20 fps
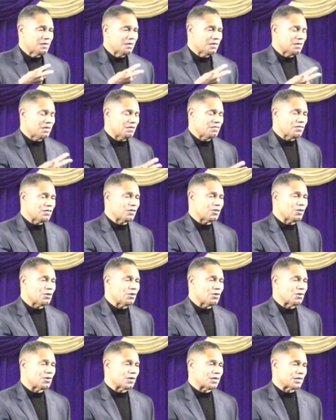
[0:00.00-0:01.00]
of the
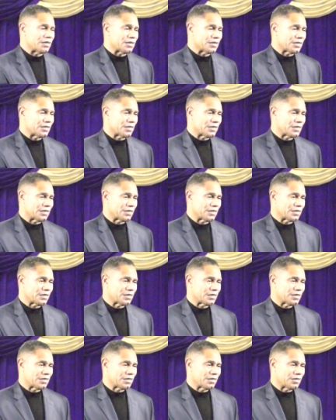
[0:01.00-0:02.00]
Lord.
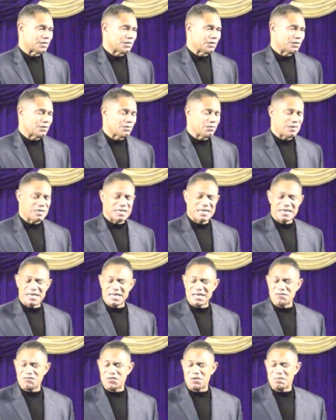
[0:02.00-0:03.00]
We let
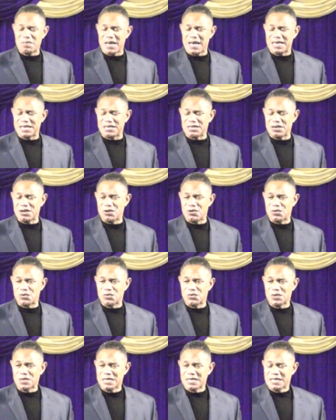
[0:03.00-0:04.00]
everybody know
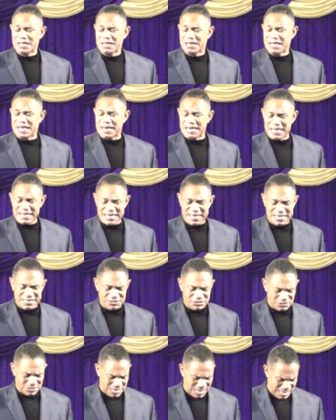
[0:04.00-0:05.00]
that
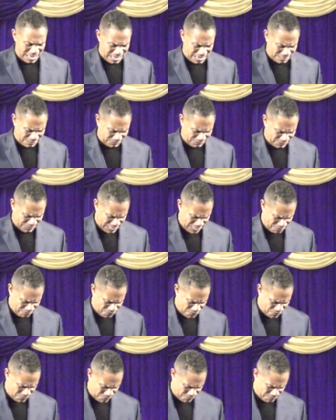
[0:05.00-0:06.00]
he's our Savior.